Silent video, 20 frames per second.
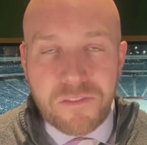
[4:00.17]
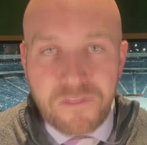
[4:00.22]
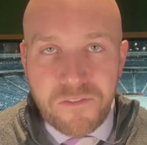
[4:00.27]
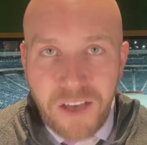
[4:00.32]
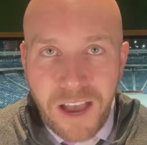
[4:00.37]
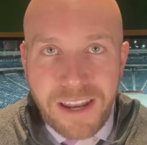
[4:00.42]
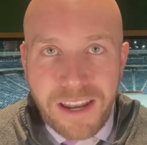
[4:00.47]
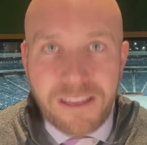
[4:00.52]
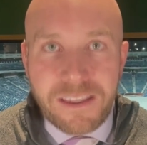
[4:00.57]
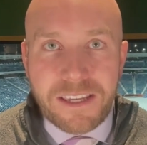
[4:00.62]

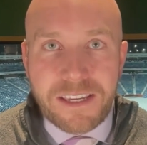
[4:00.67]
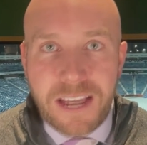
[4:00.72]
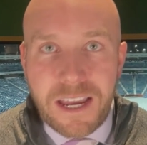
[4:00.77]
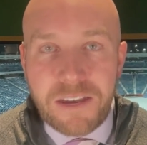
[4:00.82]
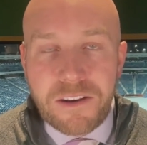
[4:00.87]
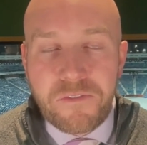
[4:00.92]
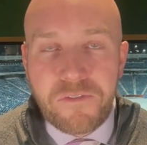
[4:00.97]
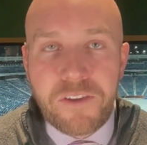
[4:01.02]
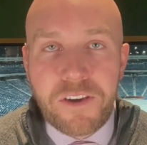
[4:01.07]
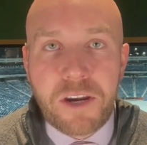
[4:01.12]
finally
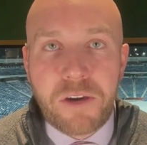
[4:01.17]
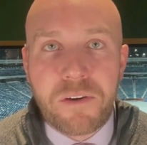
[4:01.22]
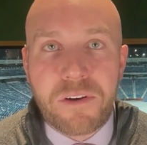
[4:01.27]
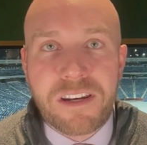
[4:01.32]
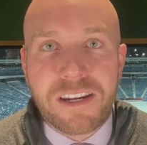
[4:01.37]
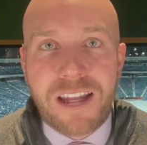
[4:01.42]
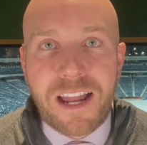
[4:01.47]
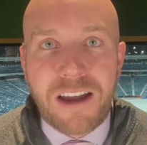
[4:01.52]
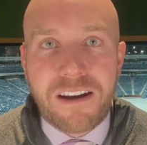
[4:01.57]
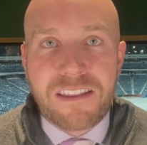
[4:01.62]
kind of figuring
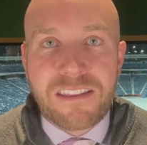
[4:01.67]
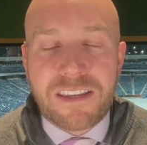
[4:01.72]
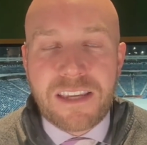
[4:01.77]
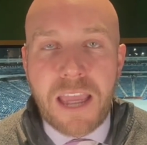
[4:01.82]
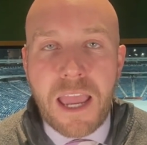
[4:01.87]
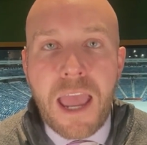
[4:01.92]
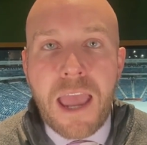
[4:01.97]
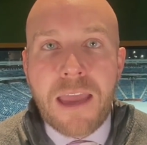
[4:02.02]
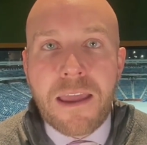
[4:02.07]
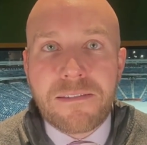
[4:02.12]
it out at
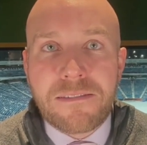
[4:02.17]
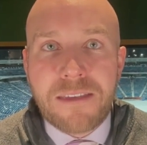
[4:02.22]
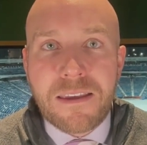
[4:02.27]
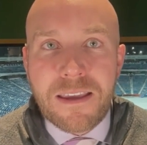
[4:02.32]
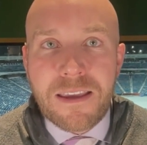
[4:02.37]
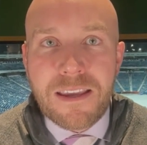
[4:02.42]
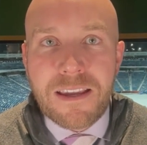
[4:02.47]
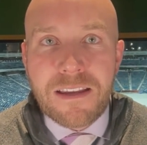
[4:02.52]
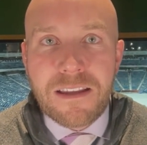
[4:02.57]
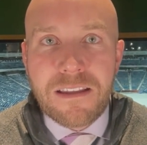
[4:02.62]
the end.
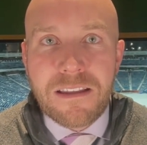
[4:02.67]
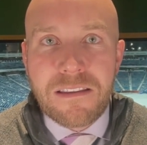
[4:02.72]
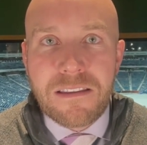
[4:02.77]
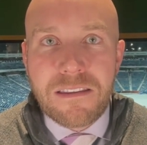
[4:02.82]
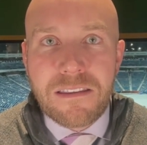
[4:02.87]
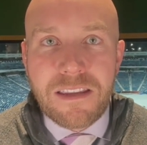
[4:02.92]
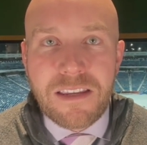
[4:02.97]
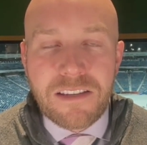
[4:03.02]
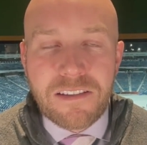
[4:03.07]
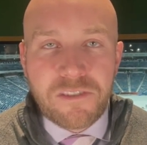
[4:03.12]

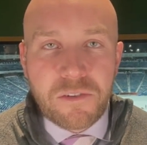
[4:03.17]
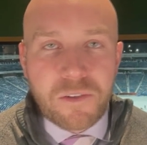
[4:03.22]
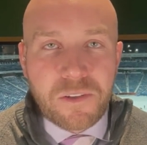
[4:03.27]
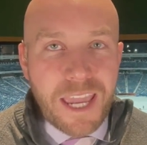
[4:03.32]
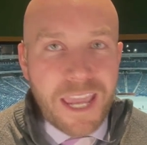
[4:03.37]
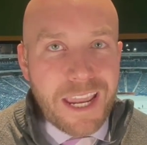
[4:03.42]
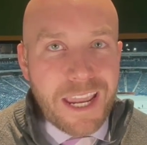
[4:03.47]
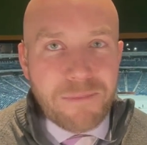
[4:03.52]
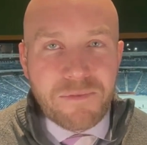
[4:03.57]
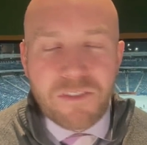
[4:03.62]
These are
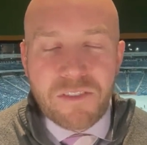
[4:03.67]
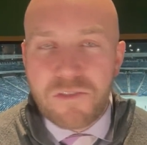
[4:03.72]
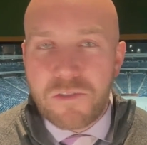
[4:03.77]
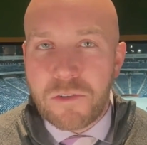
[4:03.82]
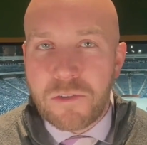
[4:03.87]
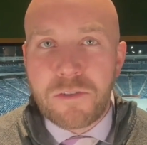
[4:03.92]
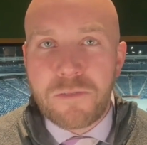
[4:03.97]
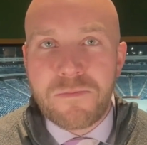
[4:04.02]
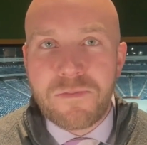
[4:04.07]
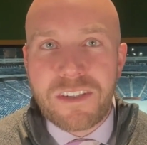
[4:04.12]
games and
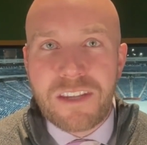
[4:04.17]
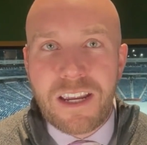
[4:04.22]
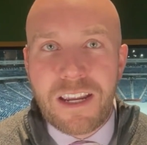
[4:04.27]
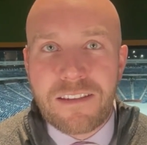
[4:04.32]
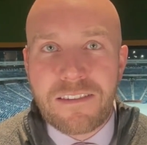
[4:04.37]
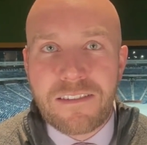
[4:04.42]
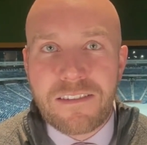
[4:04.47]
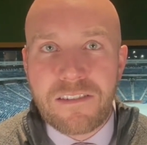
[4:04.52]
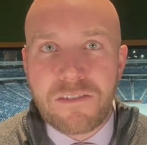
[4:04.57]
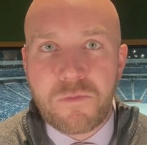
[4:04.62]

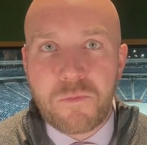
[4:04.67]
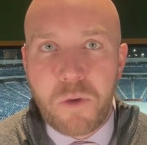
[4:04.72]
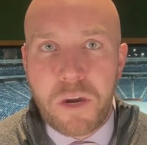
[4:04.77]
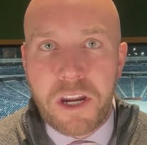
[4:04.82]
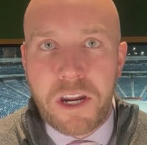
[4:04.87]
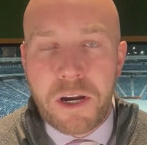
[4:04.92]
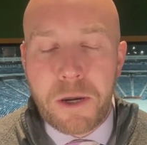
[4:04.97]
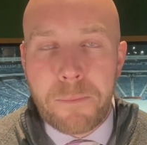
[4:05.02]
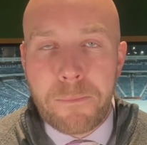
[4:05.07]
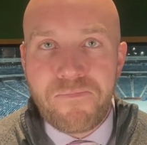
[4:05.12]
circumstances
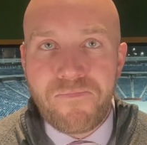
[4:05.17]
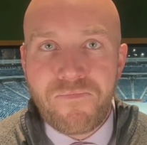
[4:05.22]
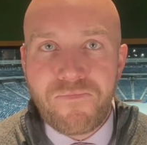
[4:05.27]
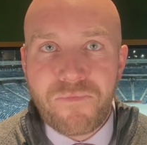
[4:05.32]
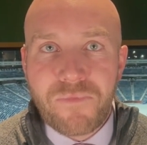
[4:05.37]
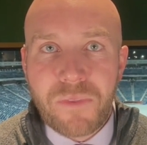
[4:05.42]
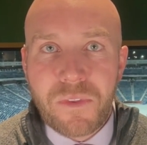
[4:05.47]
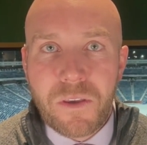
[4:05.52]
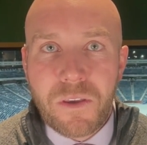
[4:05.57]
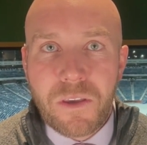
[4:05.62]
where
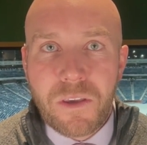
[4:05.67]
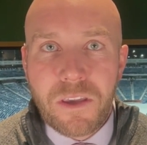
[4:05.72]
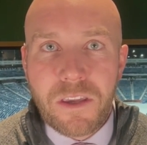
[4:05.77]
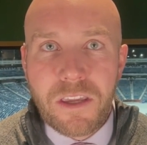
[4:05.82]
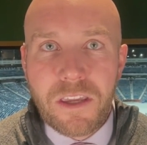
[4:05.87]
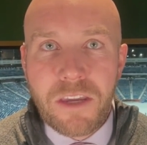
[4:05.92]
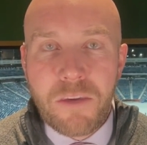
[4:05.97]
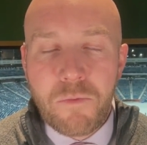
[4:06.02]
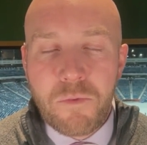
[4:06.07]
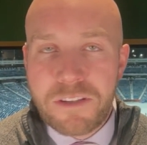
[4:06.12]

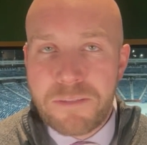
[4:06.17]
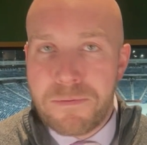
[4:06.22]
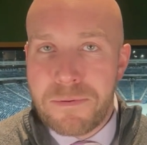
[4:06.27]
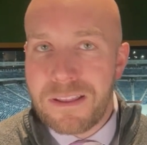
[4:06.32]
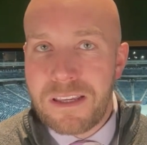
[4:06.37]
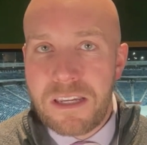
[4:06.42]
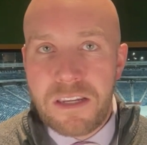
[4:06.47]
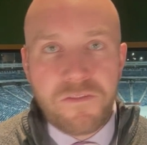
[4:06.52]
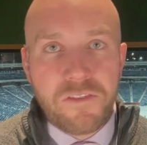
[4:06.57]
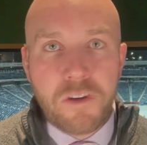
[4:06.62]
it was
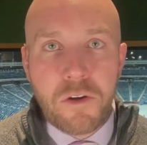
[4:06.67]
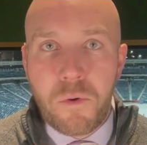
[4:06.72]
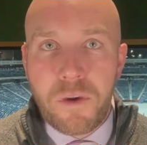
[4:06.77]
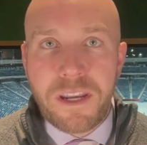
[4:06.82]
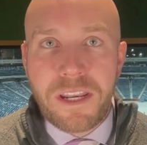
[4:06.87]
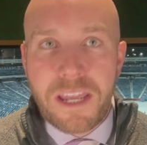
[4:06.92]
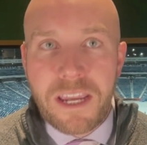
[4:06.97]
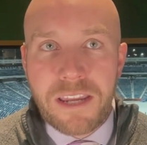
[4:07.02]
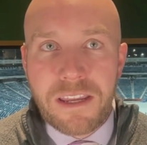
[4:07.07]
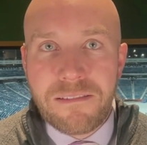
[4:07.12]
believed
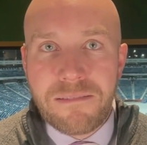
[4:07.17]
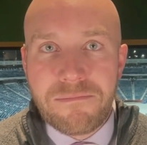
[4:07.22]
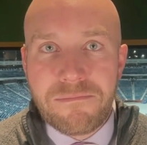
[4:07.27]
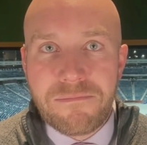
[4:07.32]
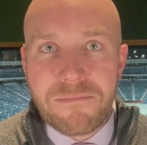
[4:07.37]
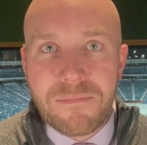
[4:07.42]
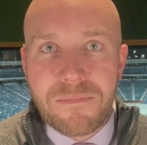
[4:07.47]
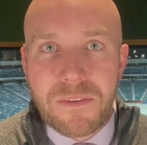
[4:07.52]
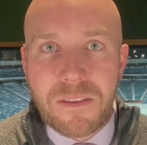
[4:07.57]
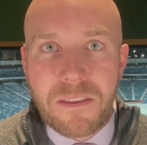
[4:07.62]
going in
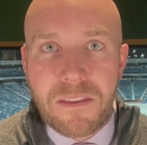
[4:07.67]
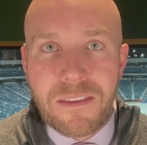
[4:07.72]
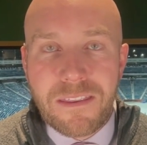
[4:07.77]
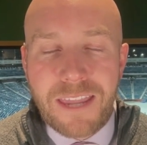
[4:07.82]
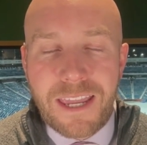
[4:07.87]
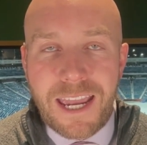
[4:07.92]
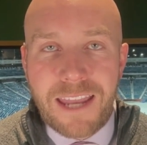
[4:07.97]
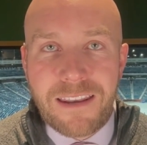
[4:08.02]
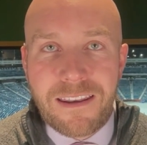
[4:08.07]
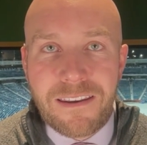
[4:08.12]

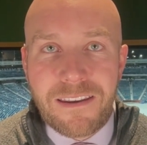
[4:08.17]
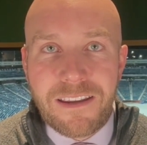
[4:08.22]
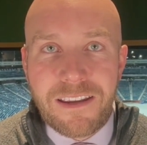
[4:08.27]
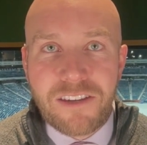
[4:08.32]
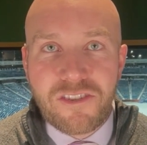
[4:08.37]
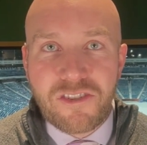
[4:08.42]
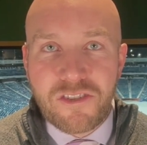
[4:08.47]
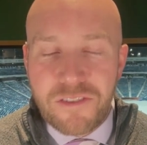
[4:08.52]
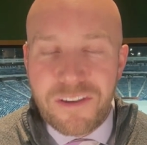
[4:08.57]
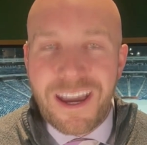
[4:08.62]
that
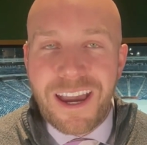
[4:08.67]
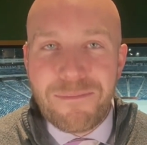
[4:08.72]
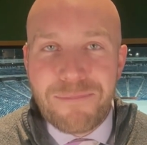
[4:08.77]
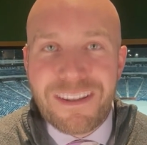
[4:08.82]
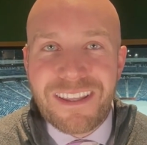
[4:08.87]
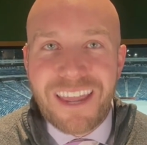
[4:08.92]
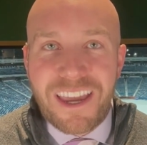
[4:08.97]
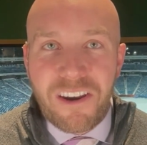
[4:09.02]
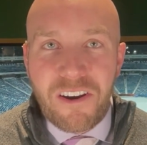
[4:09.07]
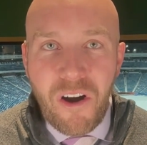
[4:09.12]
it should not
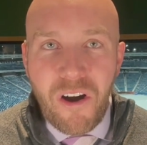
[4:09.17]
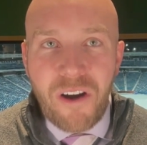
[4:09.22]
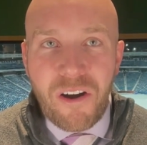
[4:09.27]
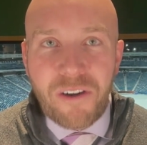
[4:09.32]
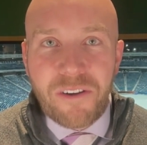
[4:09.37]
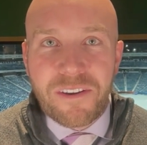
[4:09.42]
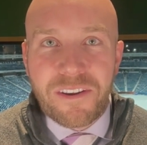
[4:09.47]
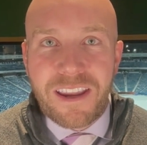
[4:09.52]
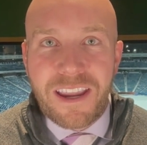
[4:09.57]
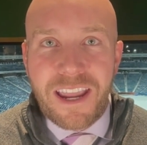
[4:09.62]
be that
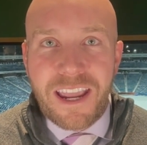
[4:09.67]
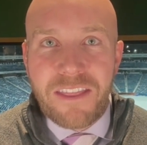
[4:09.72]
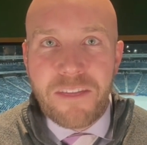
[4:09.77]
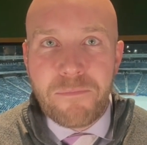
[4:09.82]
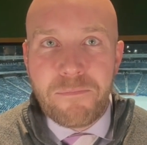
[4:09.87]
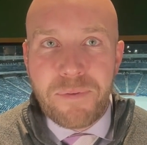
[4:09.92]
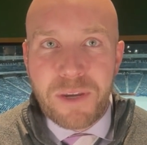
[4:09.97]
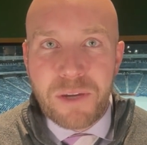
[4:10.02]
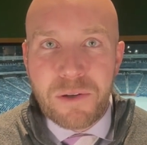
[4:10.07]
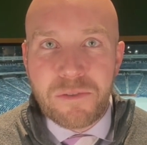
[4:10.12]
hard. And the
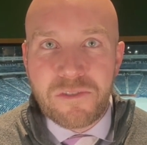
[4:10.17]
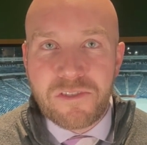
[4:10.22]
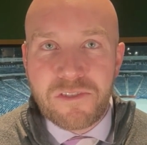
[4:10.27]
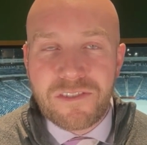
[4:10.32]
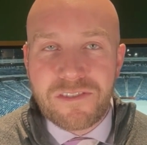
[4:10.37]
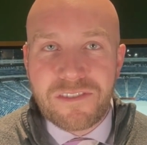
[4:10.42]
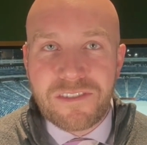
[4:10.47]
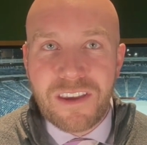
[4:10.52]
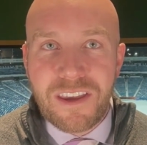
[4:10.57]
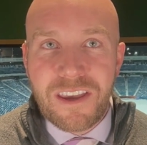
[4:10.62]
Bills
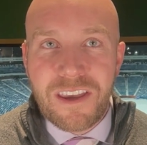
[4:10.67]
just